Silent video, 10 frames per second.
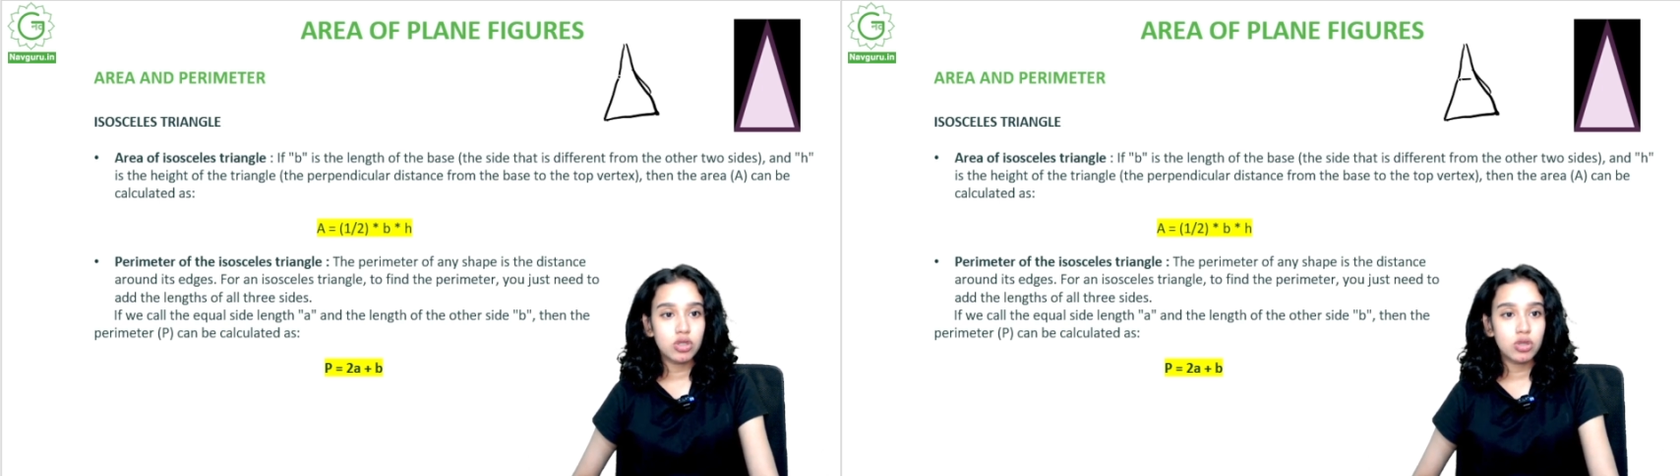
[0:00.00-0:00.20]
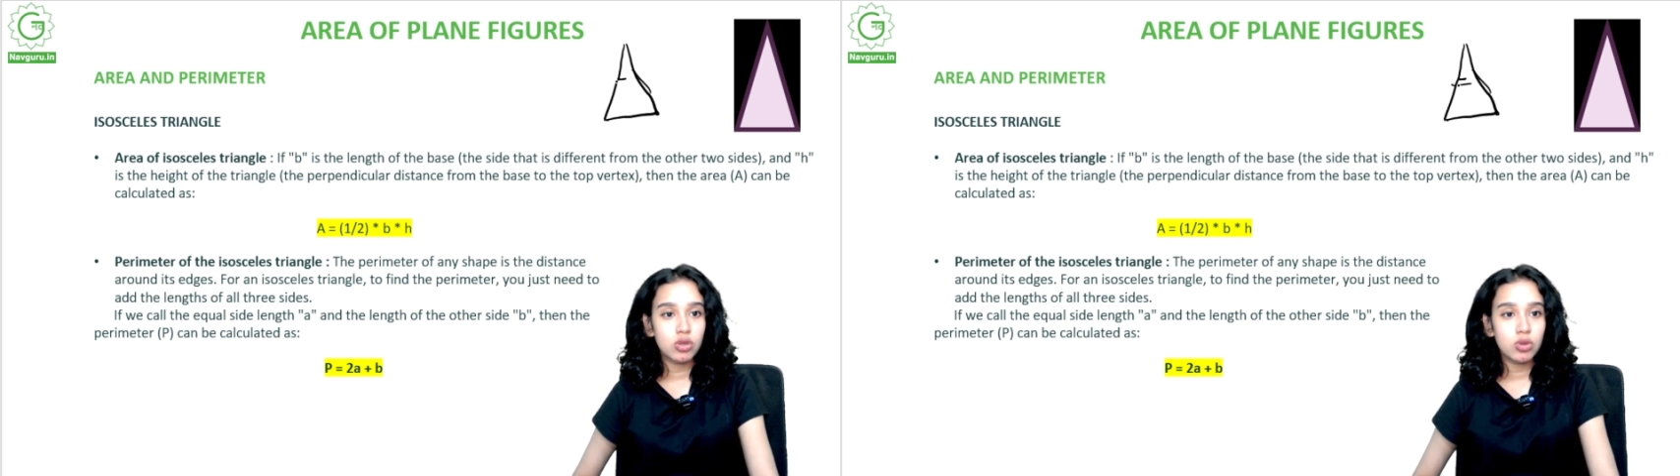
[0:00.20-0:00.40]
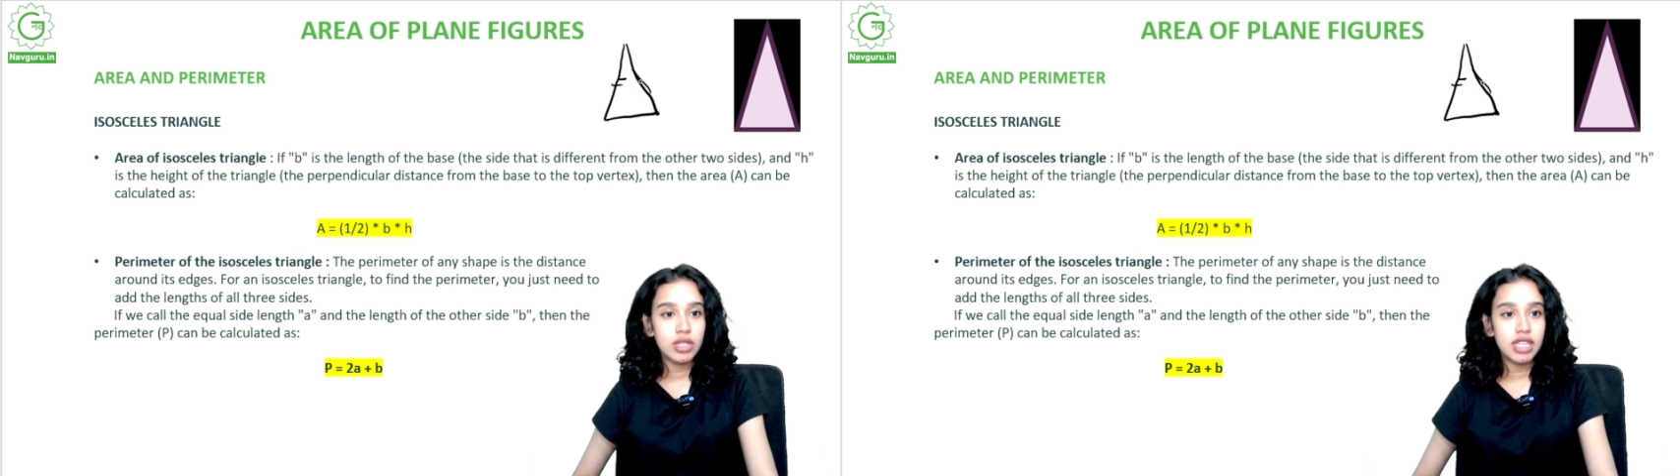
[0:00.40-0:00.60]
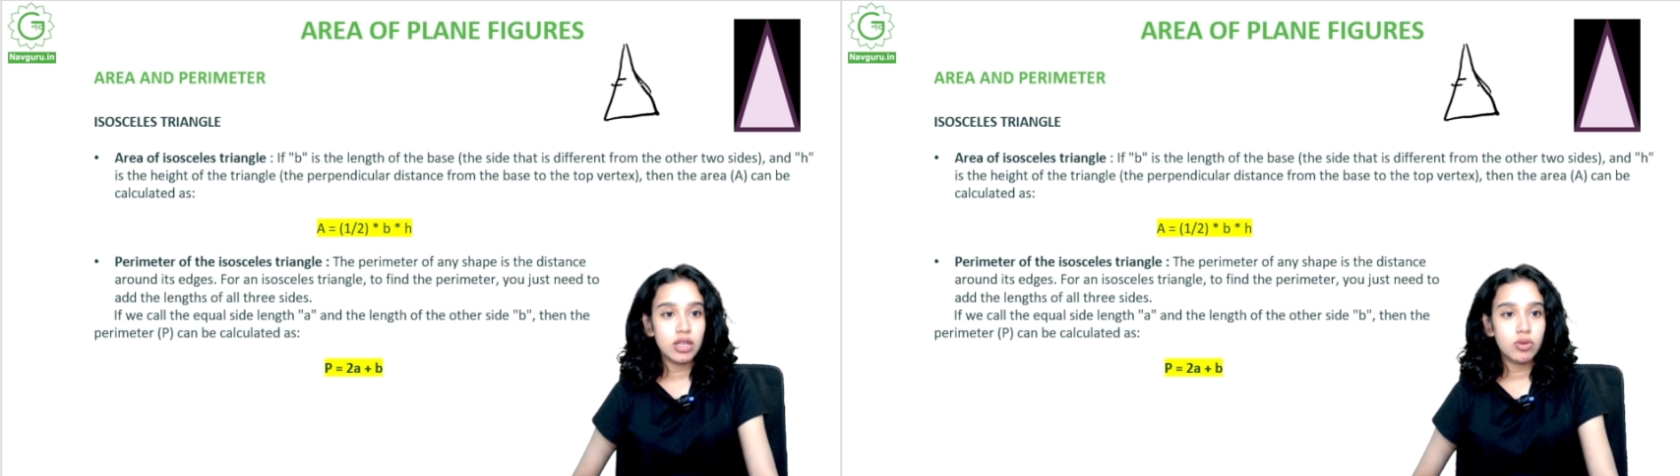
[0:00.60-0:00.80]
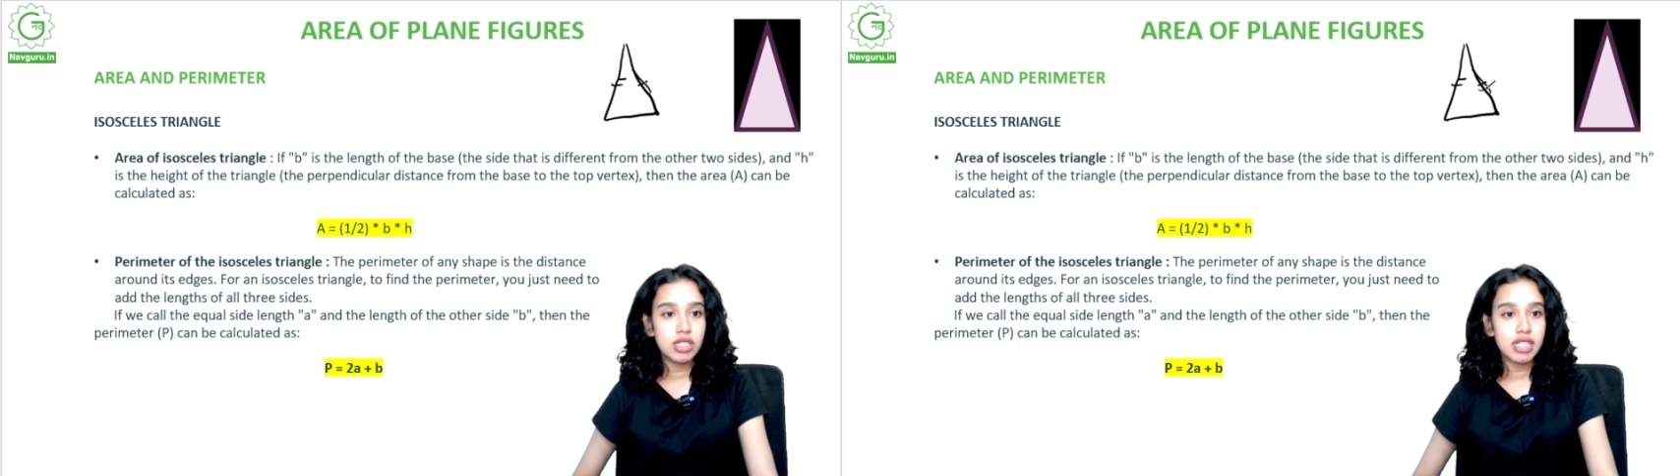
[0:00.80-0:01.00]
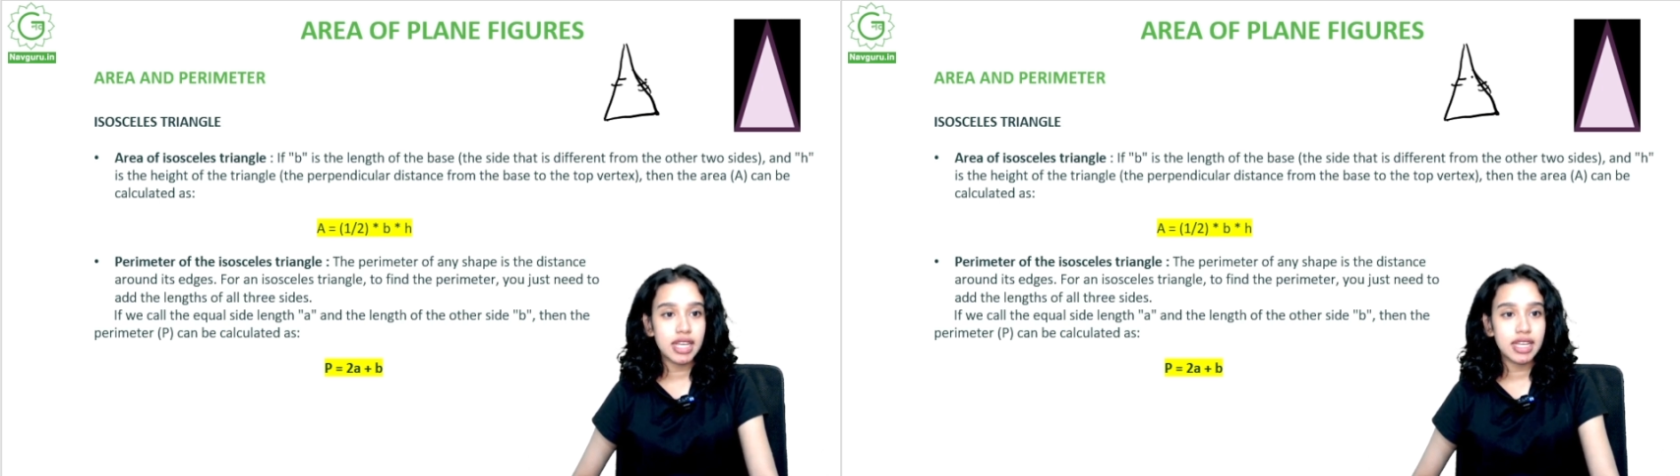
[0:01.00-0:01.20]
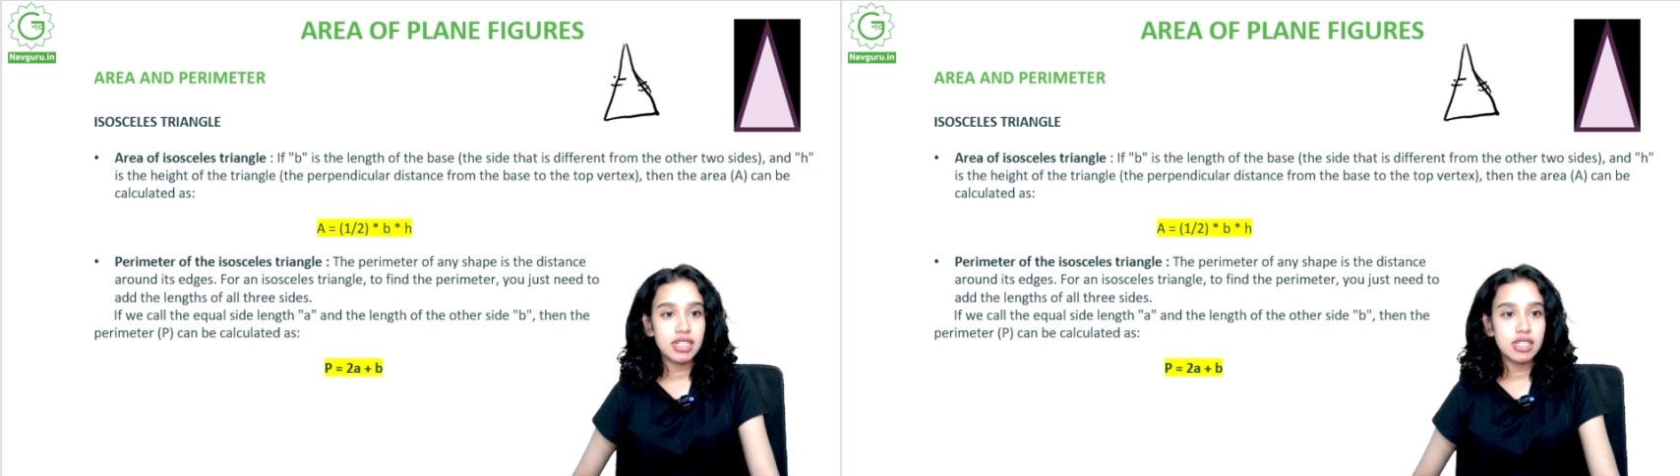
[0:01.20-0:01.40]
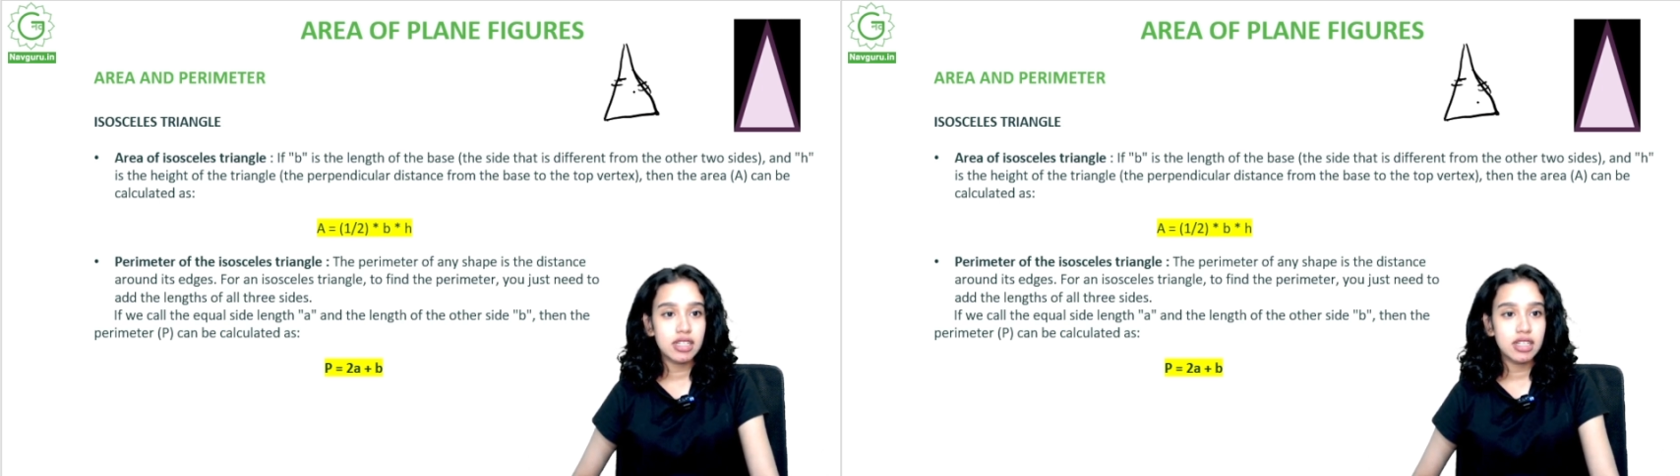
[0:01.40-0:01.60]
two equal
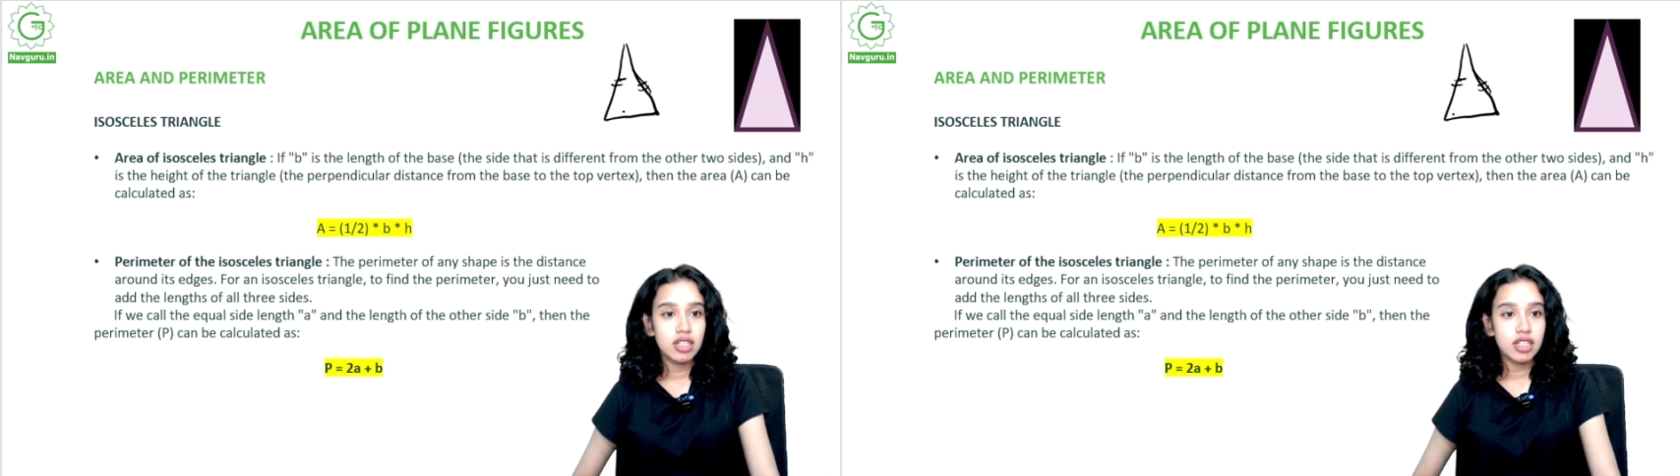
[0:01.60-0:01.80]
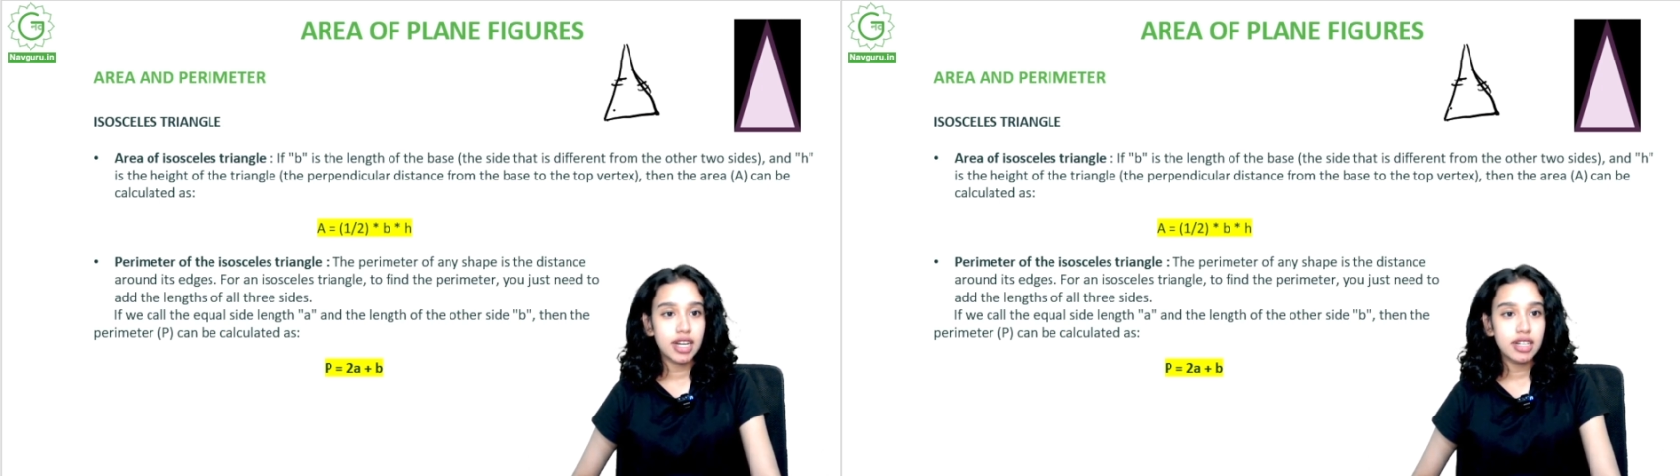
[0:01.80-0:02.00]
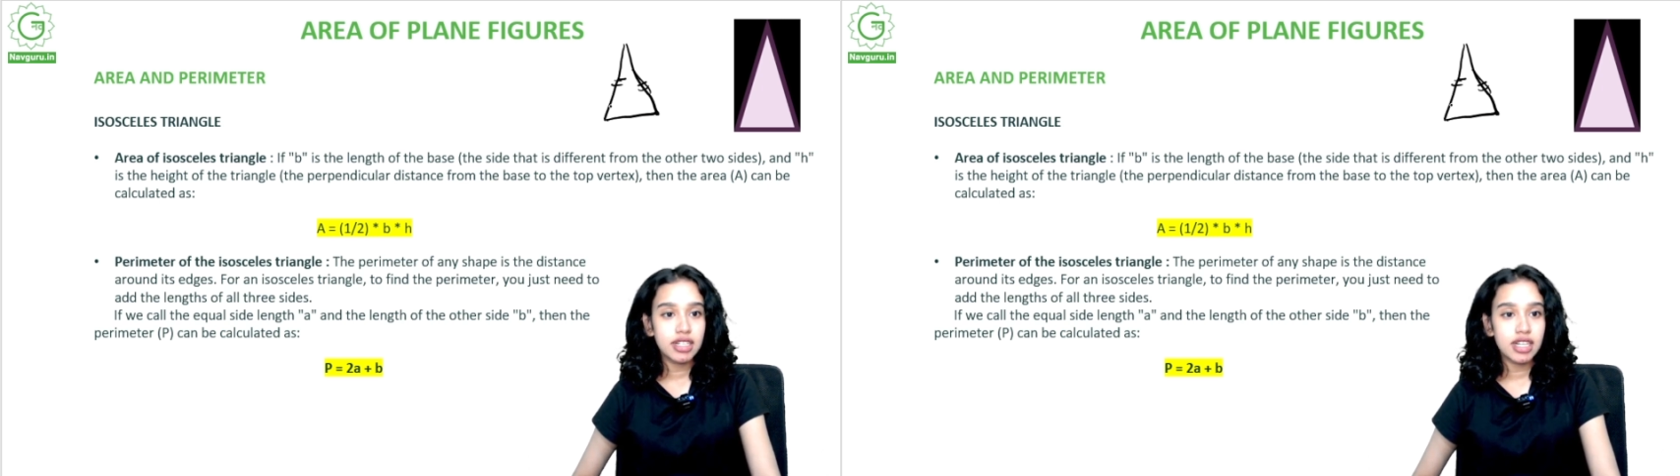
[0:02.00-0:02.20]
sides, right?